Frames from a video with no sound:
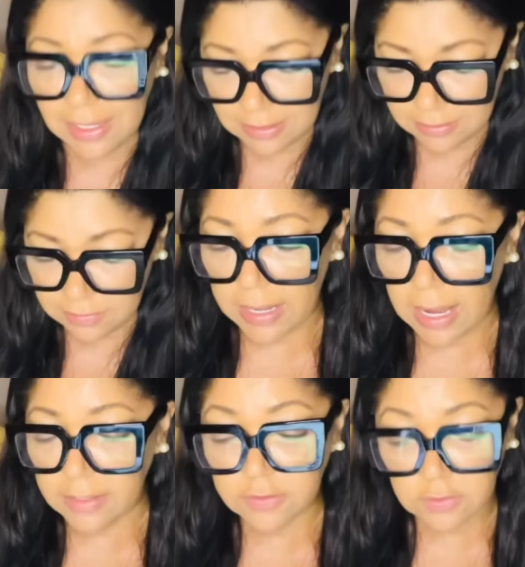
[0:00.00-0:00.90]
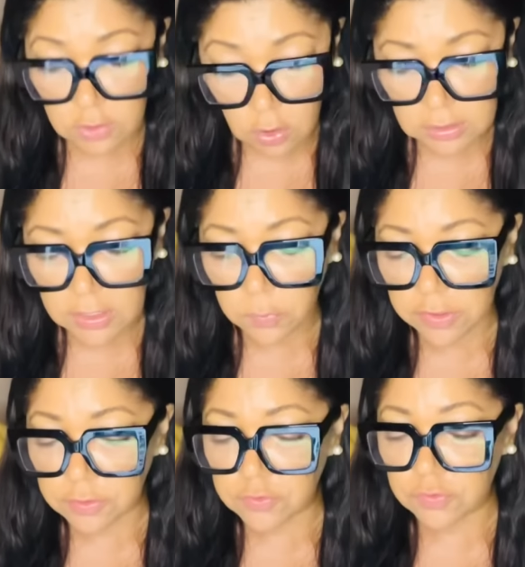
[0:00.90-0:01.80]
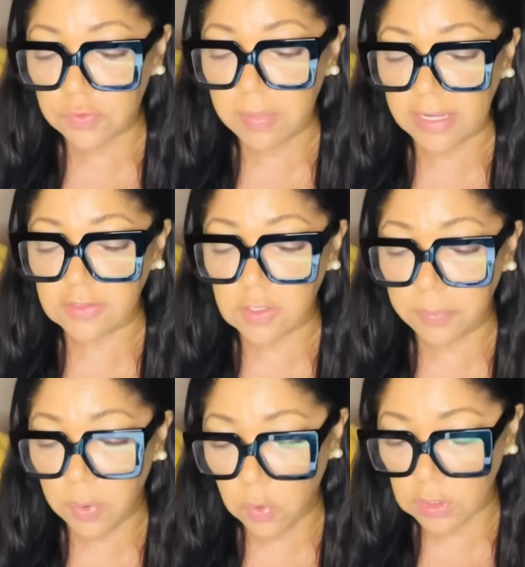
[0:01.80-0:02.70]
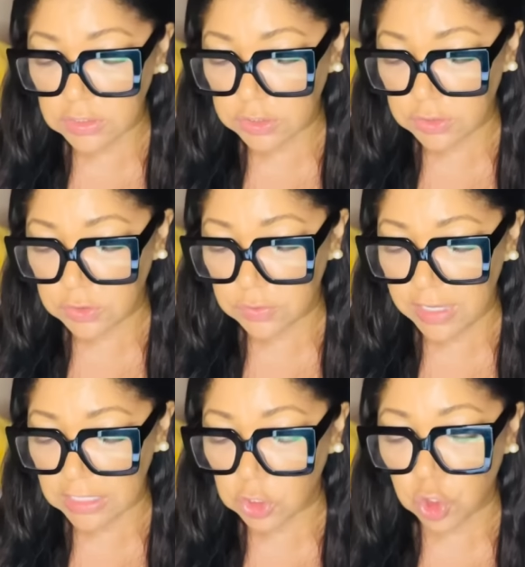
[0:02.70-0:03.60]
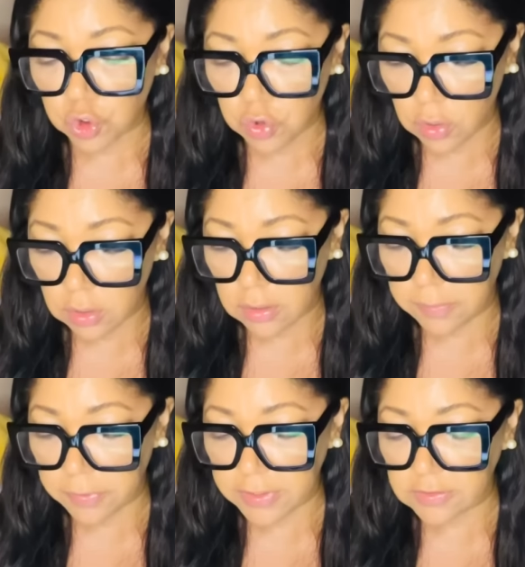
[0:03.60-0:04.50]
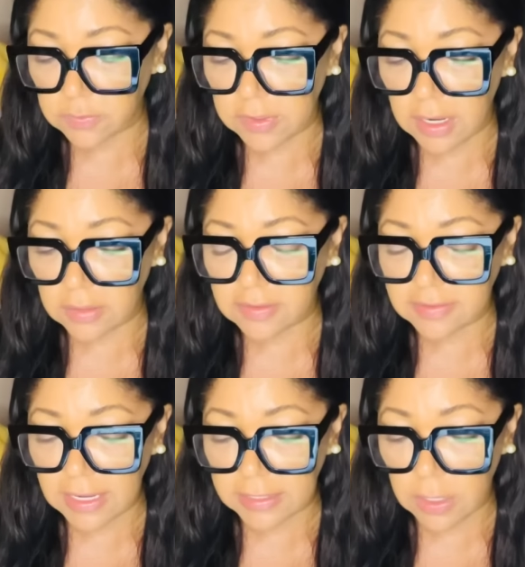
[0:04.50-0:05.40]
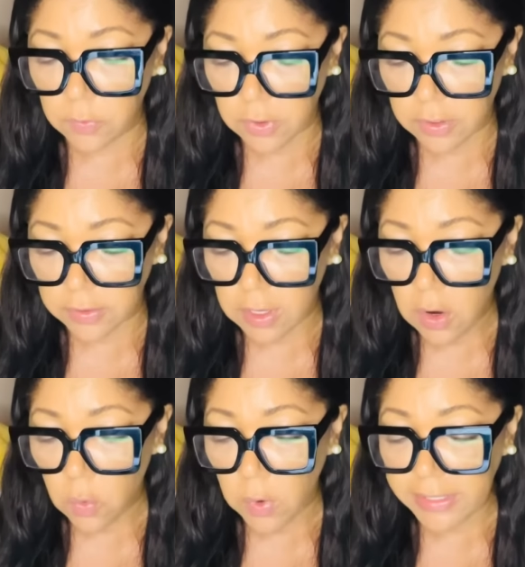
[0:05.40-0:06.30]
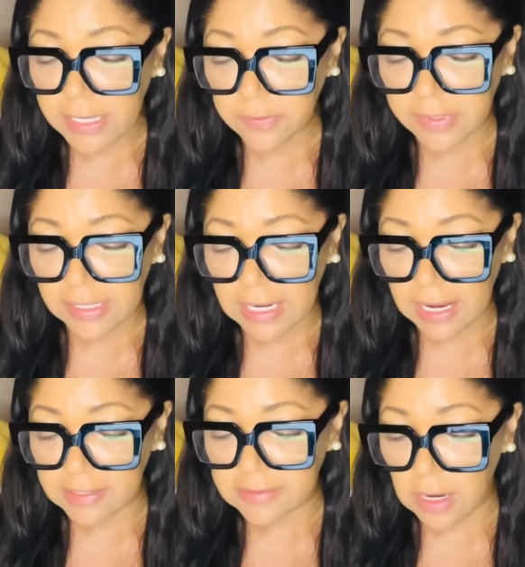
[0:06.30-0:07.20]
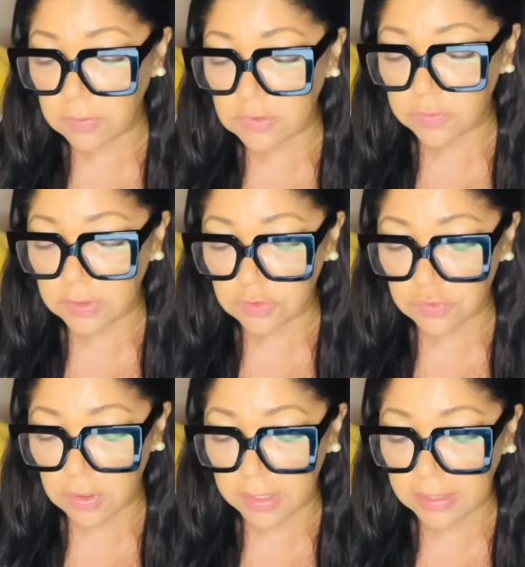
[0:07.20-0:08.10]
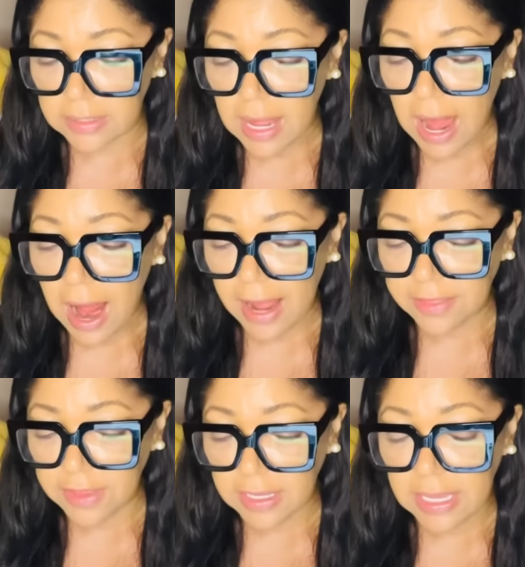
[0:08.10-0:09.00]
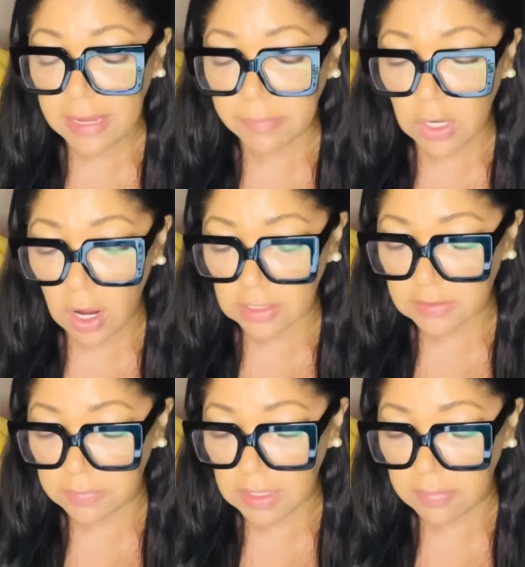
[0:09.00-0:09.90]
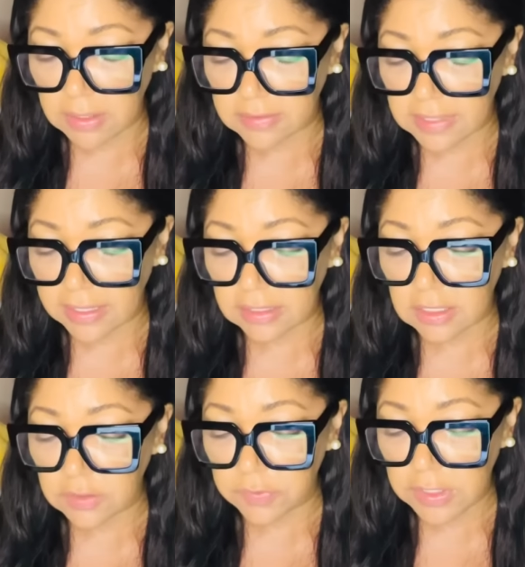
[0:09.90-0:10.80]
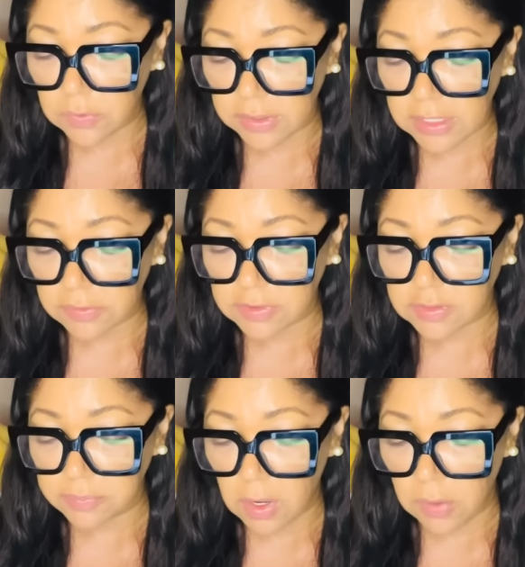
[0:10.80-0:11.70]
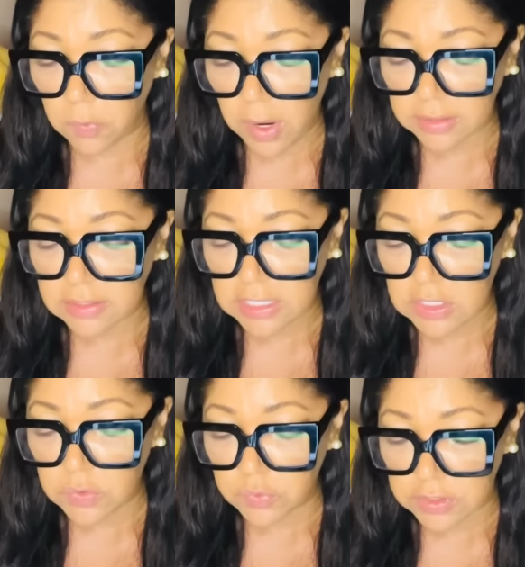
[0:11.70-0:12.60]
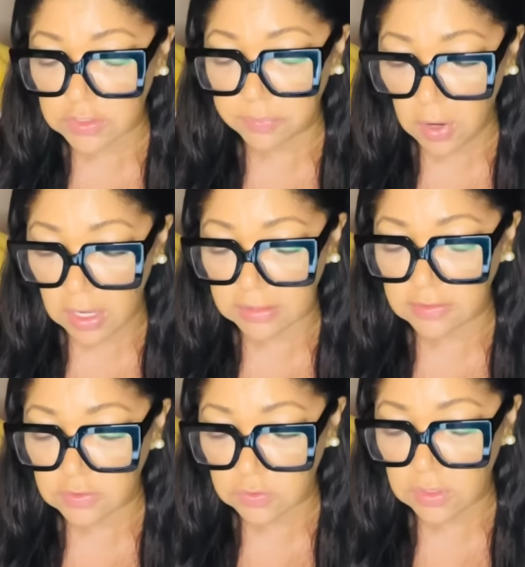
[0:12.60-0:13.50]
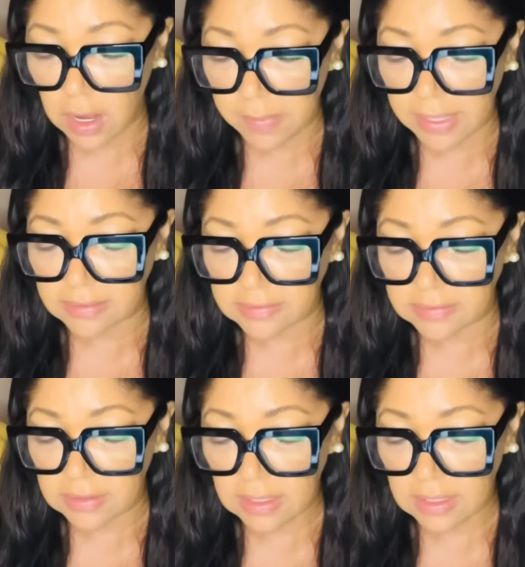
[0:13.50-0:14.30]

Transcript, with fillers: I slowly withdrew my support to that crook Prince without saying a word. When he realized I was withdrawing, I think he blocked me because I cannot read what he what he responds to comments.